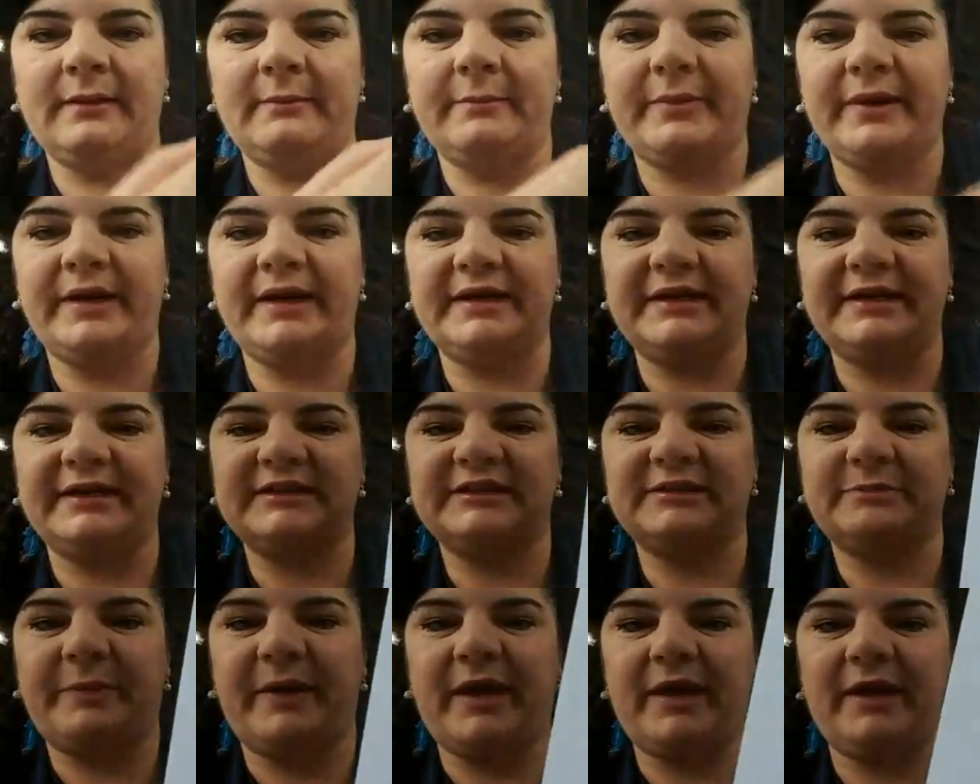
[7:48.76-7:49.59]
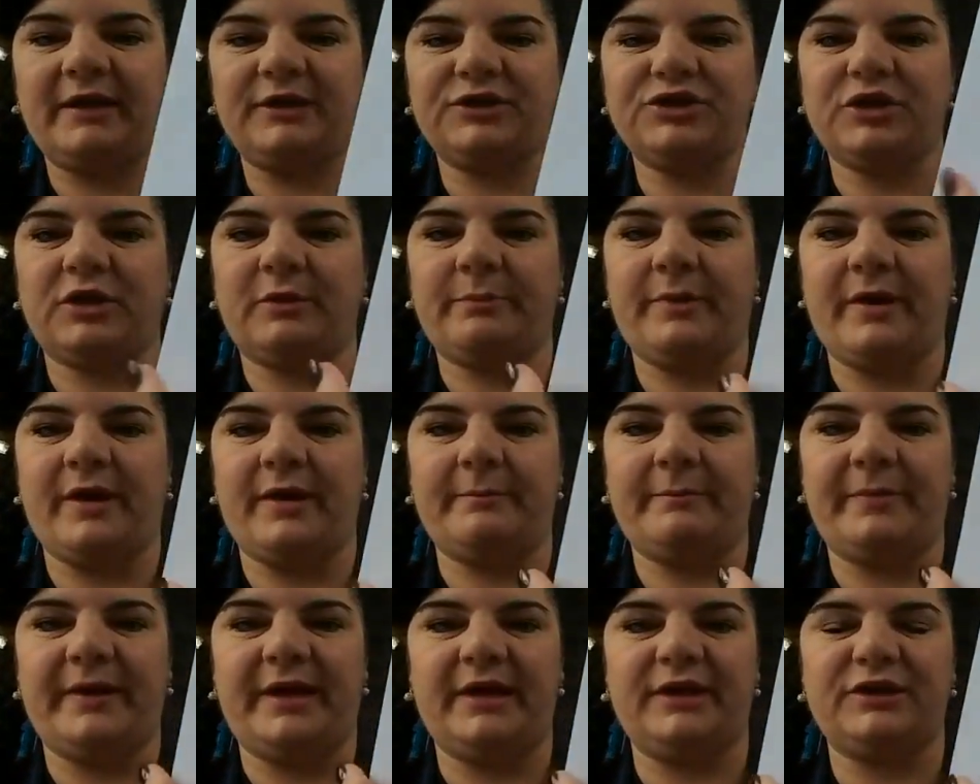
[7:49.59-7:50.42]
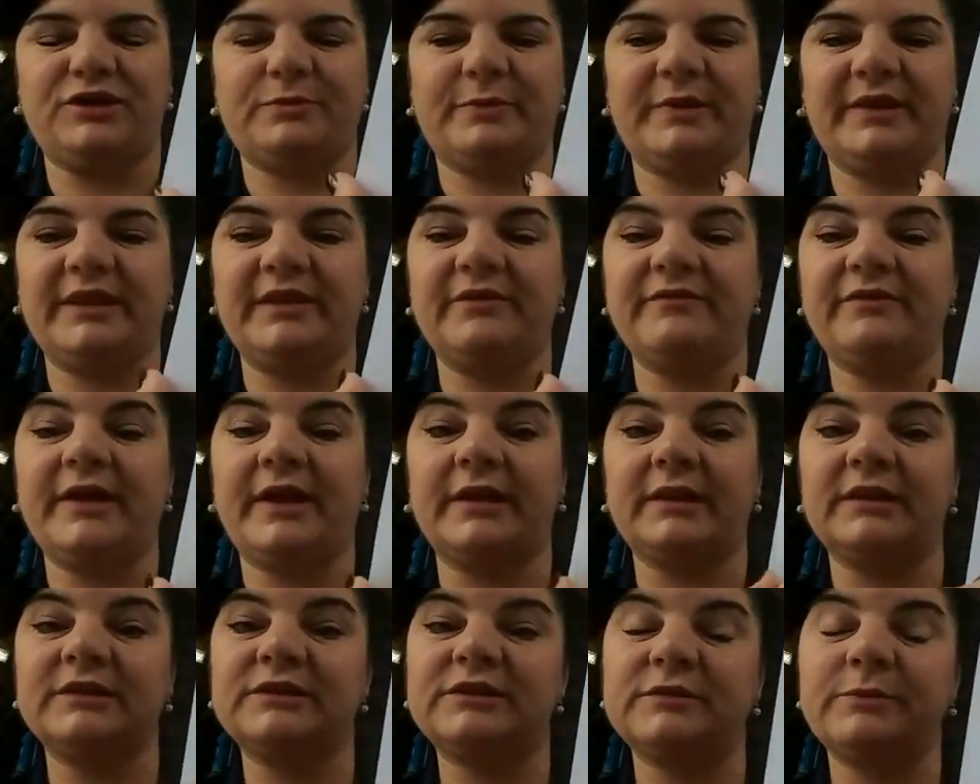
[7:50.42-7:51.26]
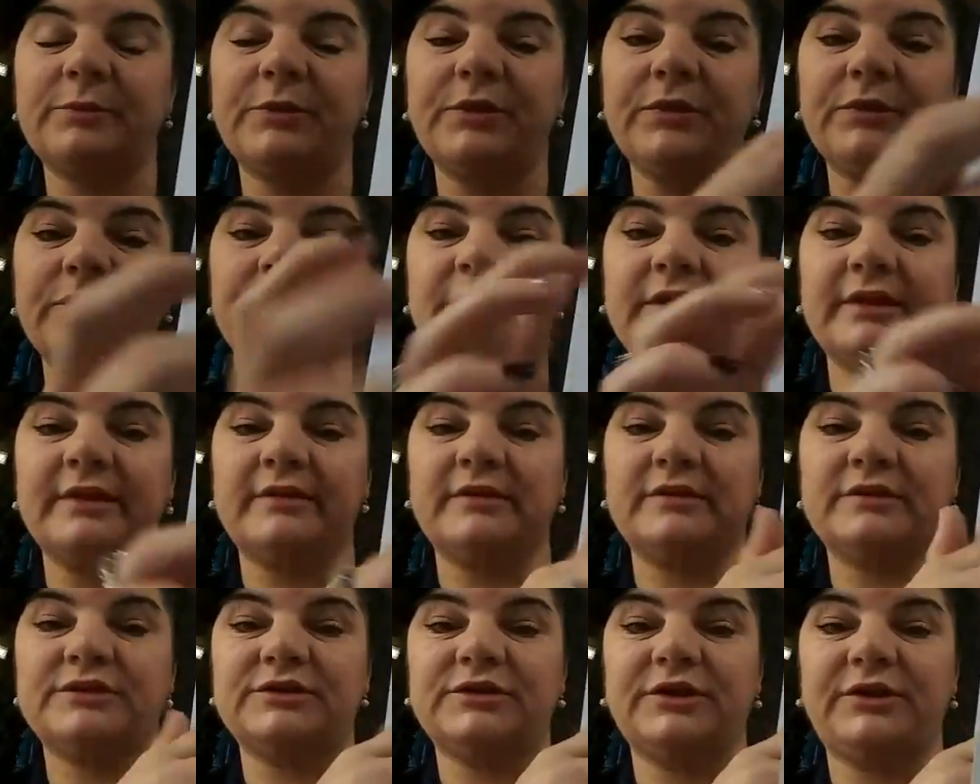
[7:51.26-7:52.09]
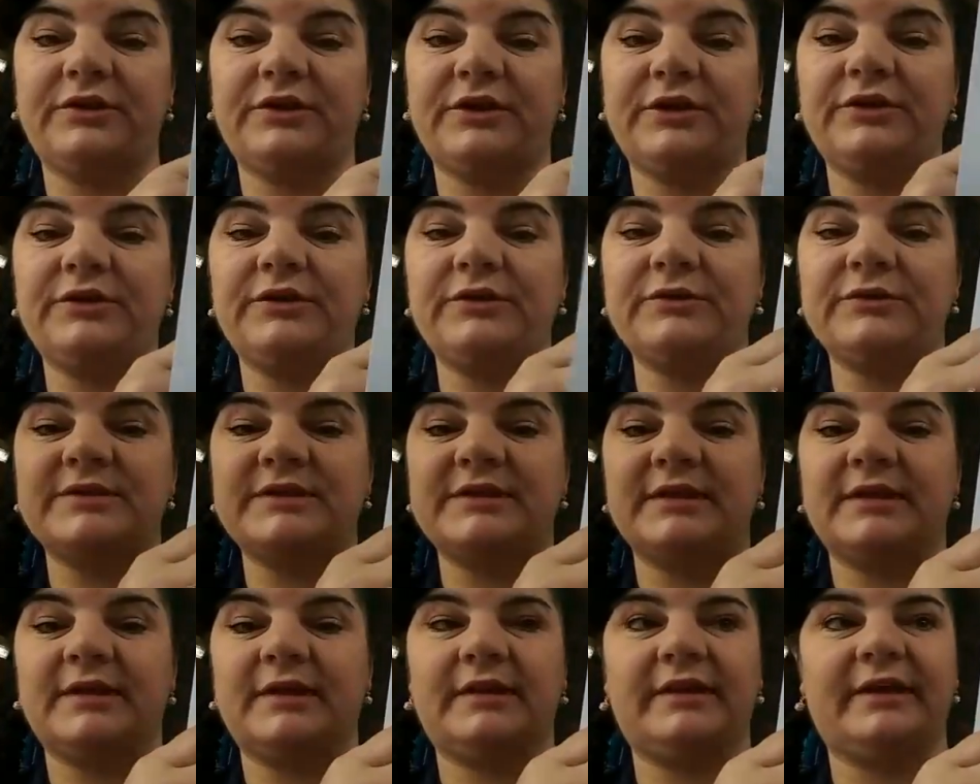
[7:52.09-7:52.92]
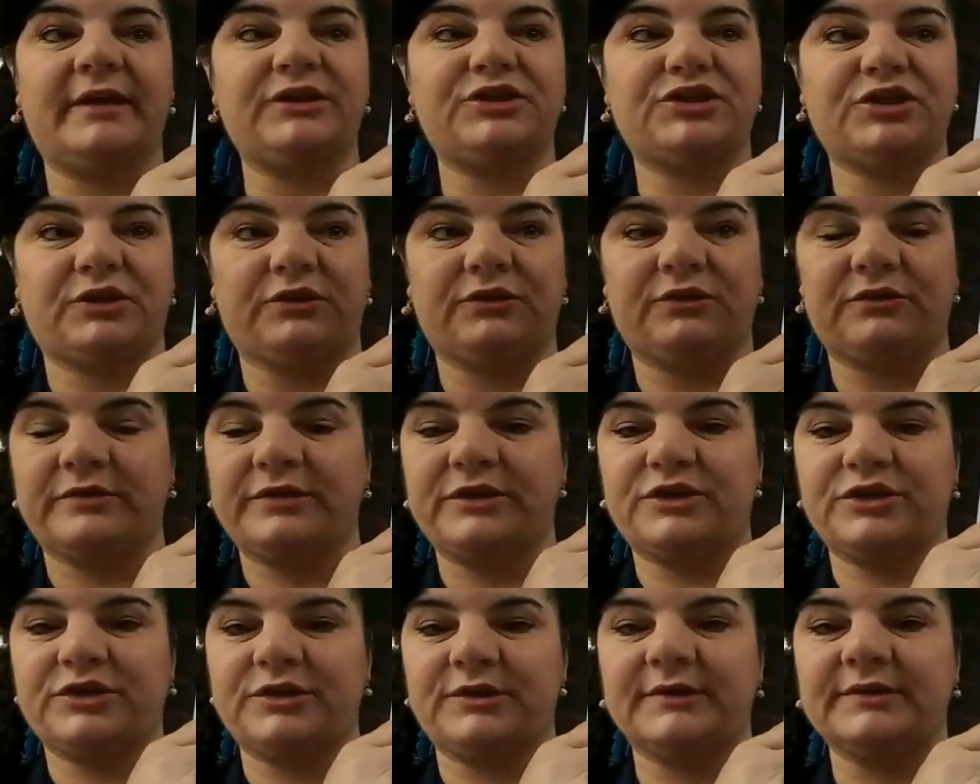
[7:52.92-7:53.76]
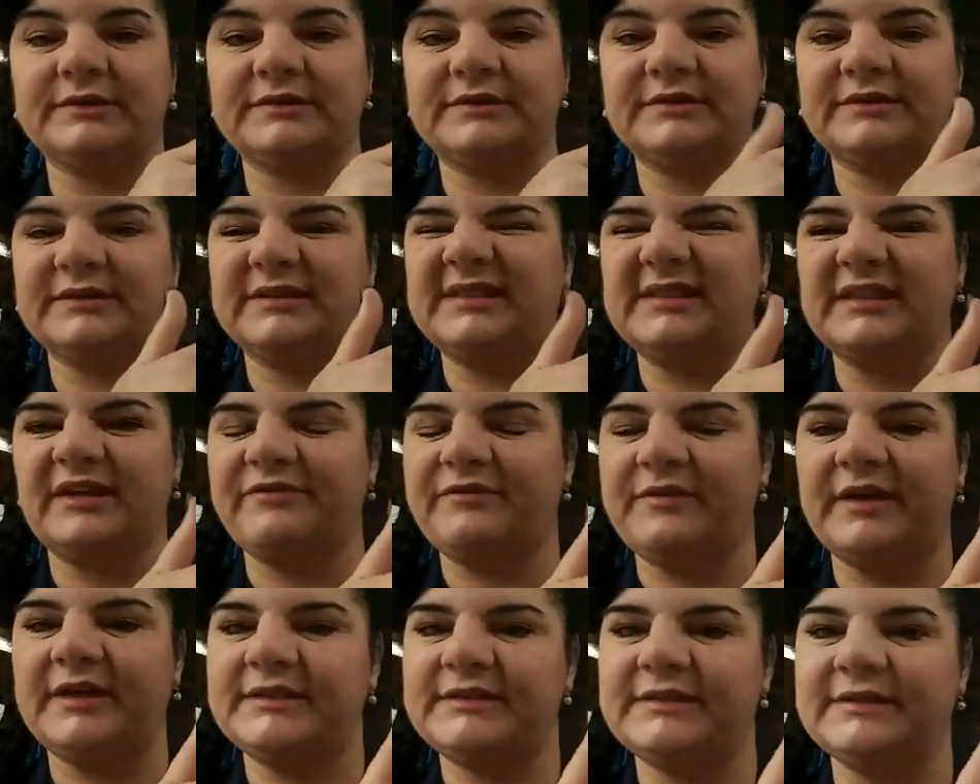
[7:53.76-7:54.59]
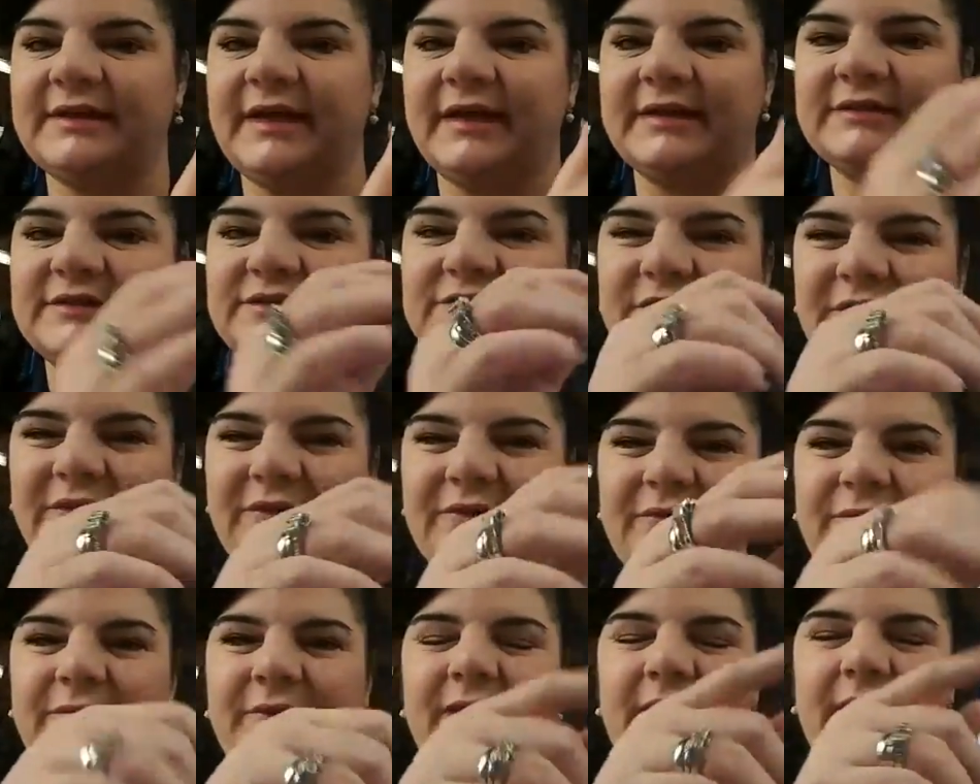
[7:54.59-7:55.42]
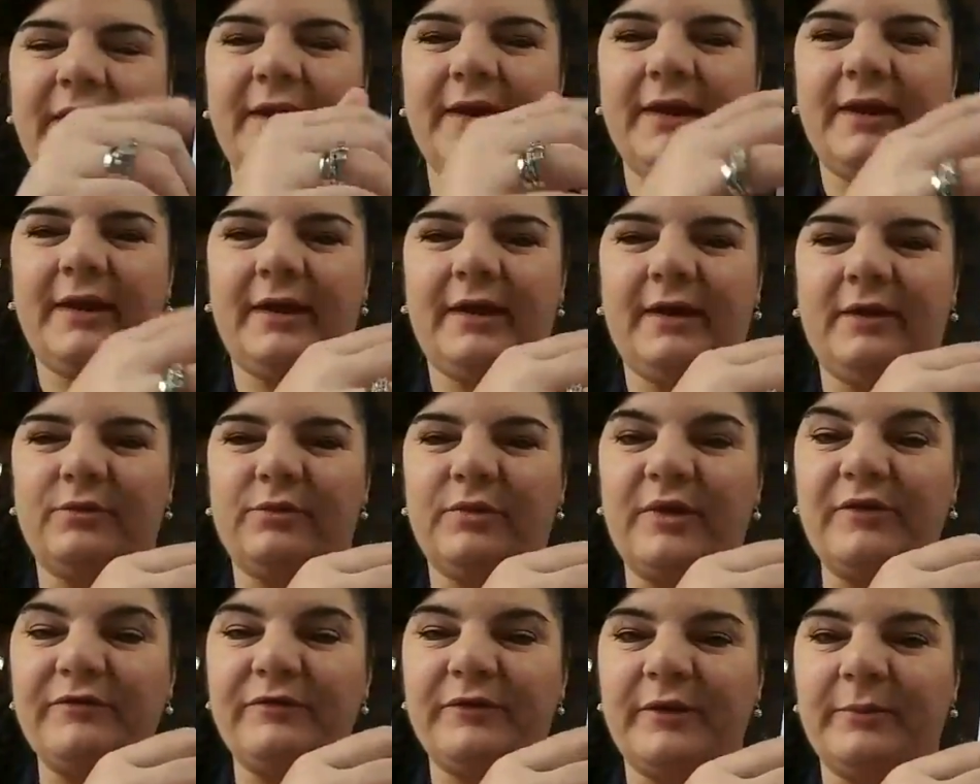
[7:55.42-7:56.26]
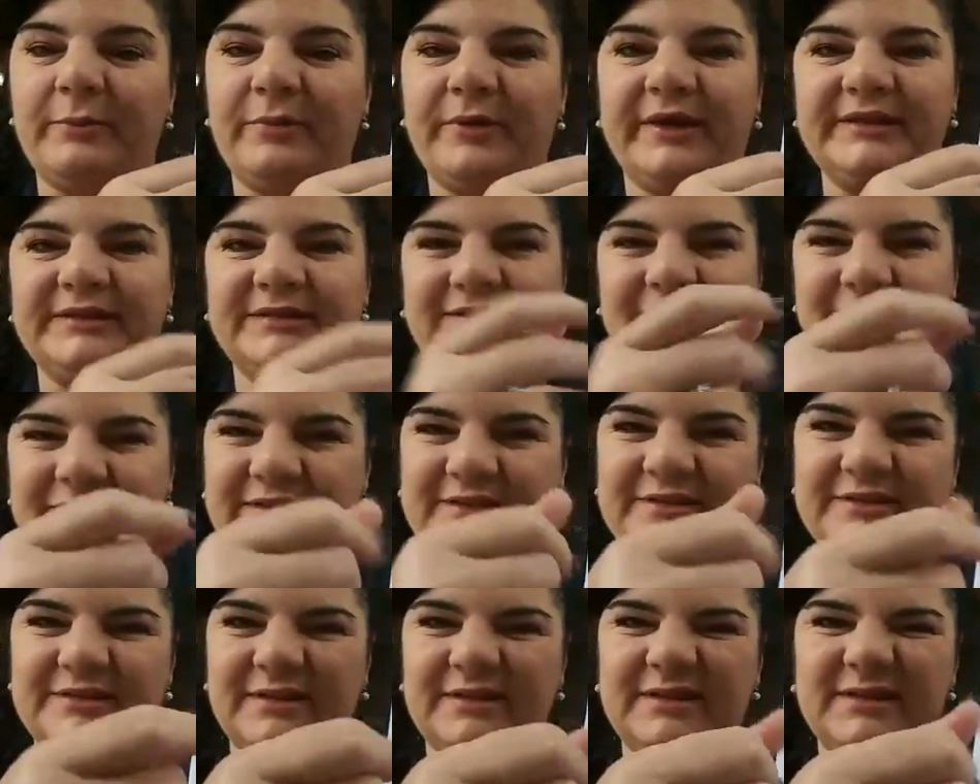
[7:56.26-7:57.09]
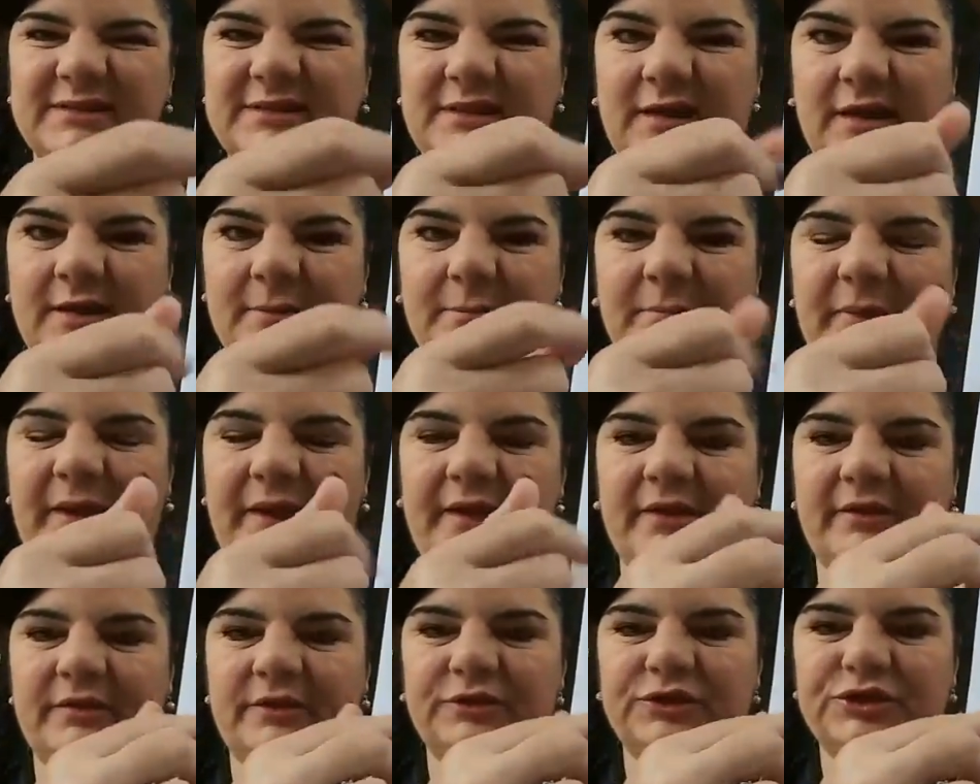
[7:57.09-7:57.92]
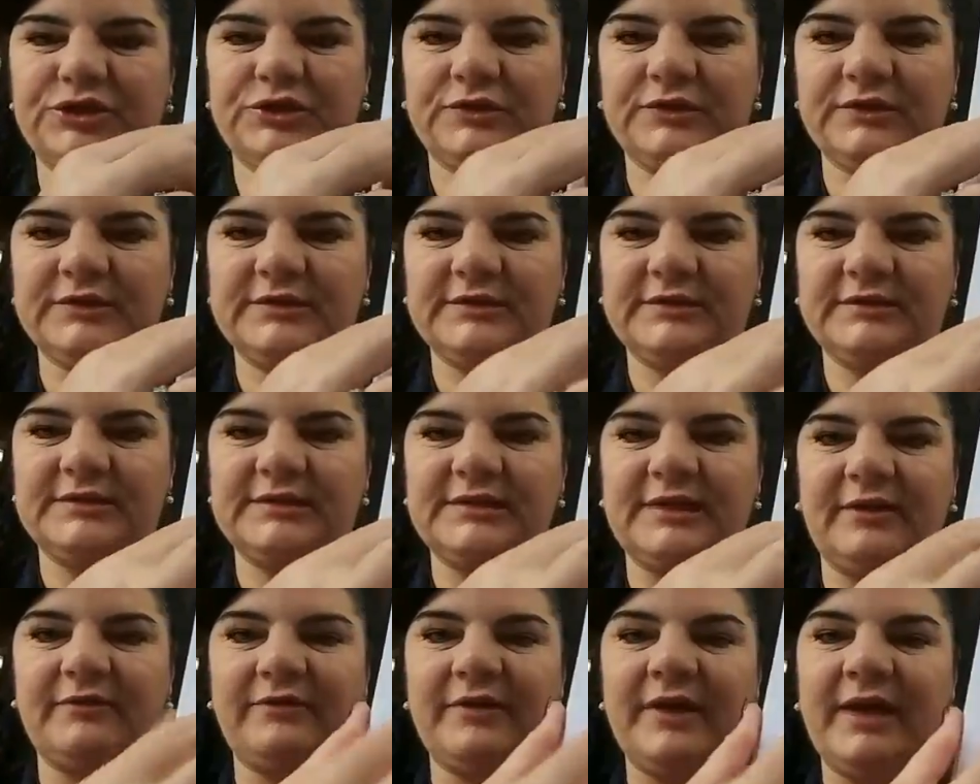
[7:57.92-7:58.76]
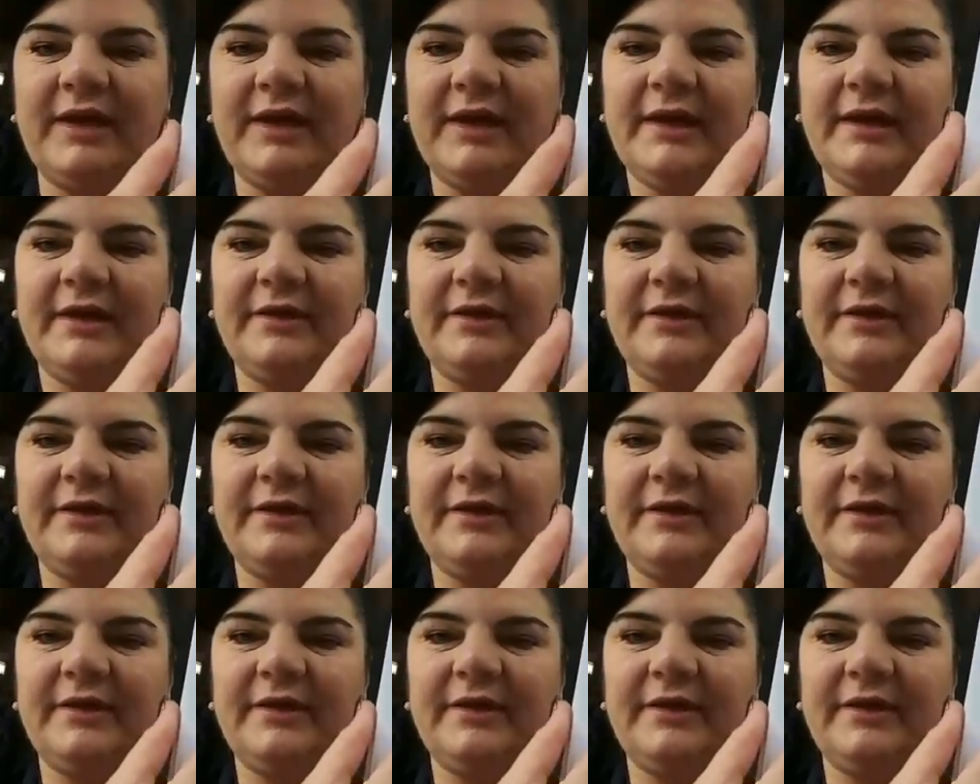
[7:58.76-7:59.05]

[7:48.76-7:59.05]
But it is page upon page. But they've got the smooth glitter, so you can use it on like children's shirts and stuff, and it's not so rough and abrasive because they suck and bite on their shirts and stuff.